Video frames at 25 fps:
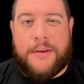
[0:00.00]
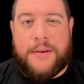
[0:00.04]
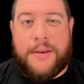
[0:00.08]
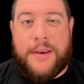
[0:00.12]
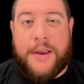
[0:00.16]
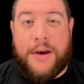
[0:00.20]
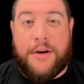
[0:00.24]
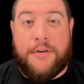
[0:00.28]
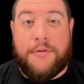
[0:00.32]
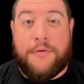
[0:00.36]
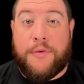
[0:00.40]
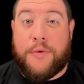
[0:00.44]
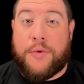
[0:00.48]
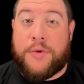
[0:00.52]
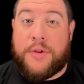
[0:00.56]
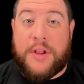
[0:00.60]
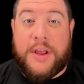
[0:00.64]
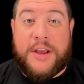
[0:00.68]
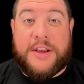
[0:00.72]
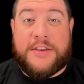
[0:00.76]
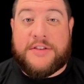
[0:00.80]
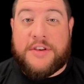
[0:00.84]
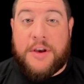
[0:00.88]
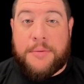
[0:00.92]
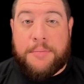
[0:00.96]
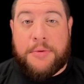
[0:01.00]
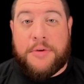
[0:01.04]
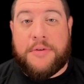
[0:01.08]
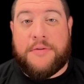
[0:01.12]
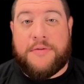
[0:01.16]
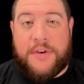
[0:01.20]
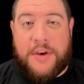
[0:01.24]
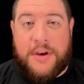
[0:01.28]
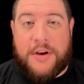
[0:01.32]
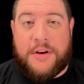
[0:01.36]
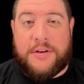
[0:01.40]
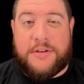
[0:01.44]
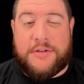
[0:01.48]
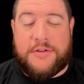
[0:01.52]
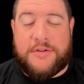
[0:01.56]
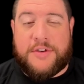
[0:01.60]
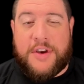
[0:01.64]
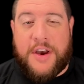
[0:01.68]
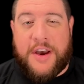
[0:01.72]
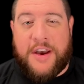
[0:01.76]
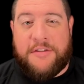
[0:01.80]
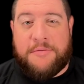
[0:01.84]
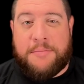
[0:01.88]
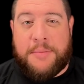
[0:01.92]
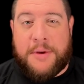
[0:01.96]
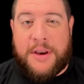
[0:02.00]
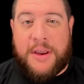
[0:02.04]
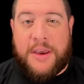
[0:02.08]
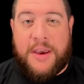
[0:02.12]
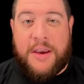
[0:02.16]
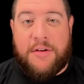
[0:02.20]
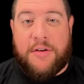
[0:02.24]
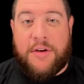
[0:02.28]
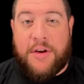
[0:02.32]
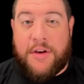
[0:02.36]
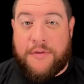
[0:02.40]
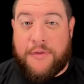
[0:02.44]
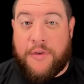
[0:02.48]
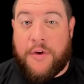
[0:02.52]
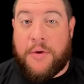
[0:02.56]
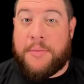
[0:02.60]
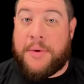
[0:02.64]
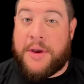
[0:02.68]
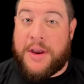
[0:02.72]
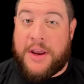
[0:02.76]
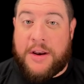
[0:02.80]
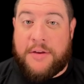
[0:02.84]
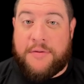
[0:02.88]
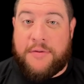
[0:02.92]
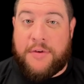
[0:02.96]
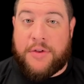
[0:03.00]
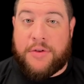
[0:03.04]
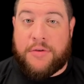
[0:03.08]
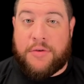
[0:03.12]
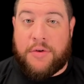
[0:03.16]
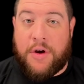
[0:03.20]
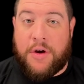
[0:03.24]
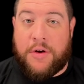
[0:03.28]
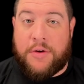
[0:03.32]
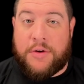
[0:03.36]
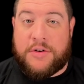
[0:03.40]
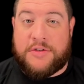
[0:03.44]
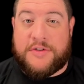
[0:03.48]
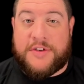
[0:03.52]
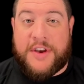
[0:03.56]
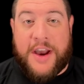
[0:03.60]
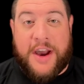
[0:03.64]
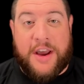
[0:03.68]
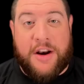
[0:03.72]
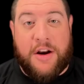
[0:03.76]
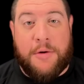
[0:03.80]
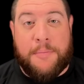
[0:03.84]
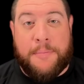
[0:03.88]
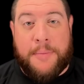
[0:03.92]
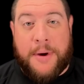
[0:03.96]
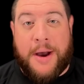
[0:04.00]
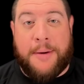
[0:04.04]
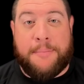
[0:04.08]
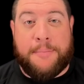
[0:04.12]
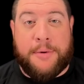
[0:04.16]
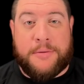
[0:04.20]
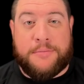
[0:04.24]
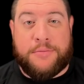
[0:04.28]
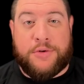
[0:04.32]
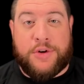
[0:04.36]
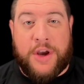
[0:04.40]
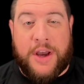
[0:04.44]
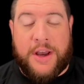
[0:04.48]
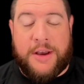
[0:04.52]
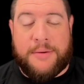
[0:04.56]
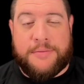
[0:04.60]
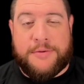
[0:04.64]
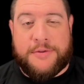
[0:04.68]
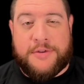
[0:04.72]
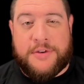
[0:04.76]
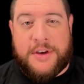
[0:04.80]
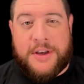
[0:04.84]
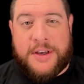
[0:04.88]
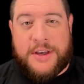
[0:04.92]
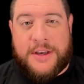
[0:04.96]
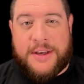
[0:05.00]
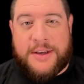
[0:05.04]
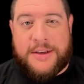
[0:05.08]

Now, for the last couple of years, I've been hearing from Innova throwers at our pop up shops.